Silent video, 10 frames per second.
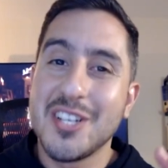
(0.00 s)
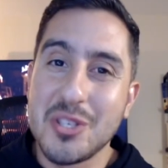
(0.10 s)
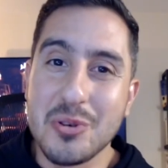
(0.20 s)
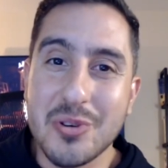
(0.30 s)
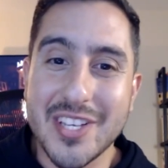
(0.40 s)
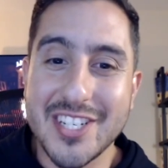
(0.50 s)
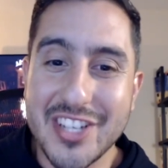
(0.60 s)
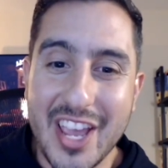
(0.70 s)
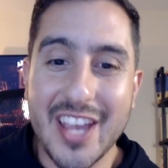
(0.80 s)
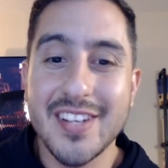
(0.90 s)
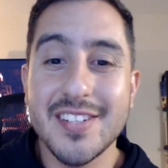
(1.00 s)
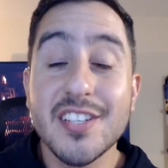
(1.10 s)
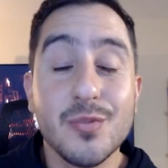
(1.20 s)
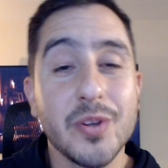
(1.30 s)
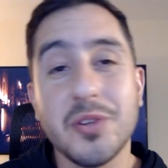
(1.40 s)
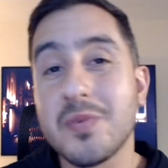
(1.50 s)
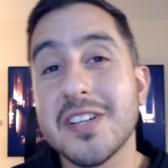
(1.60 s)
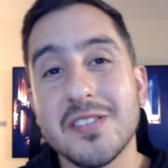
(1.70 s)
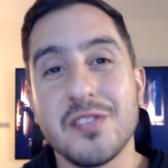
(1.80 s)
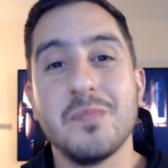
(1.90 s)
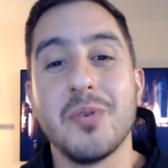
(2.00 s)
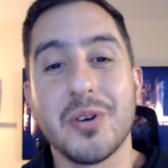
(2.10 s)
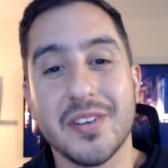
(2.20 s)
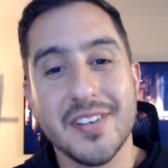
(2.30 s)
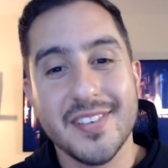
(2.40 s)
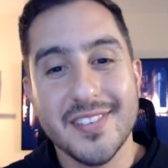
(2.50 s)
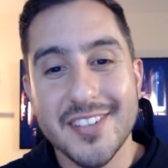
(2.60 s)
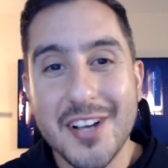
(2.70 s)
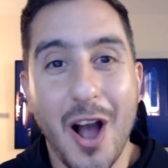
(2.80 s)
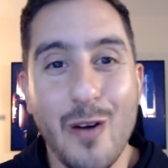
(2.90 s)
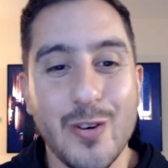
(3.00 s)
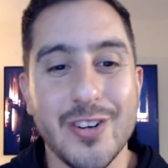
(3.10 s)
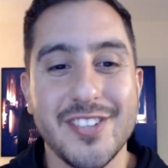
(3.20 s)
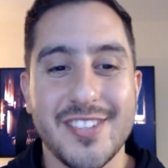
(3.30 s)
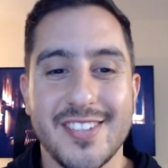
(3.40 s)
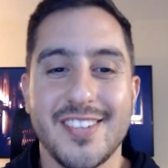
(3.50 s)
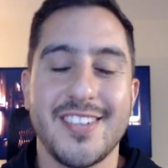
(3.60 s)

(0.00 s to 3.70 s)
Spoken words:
you can change is what the rest of the book covers.